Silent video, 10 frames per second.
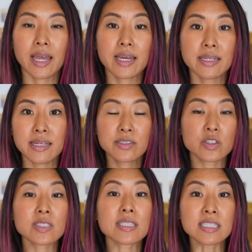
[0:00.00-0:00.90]
And it's
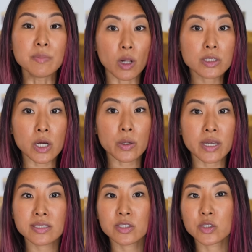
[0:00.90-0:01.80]
just a small
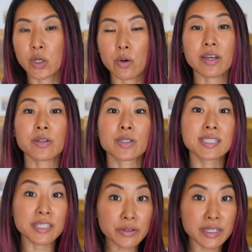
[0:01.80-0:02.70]
token to show that you're
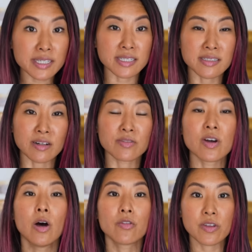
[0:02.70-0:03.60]
serious enough
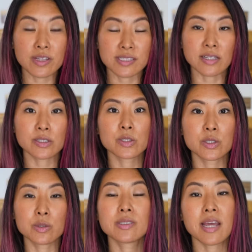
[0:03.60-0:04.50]
for the seller
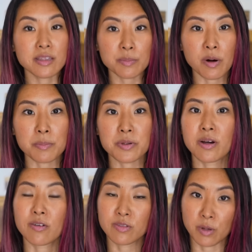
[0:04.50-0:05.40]
to take the property
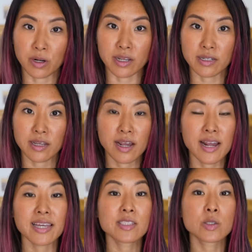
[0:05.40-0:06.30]
off the market.
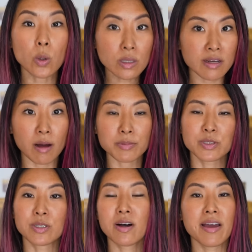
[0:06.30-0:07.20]
It's totally
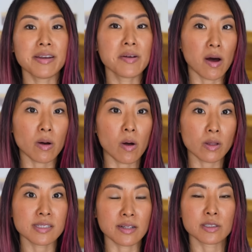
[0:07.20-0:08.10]
optional and not all
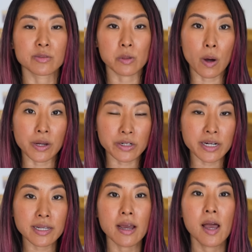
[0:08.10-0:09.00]
sellers require
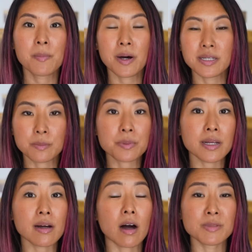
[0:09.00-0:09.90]
it, but it's a
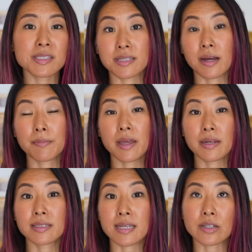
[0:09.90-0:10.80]
pretty common step and
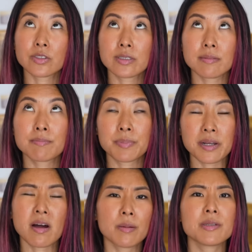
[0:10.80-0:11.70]
it's actually pretty
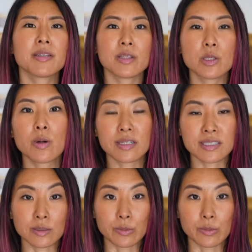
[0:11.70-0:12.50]
common in the US as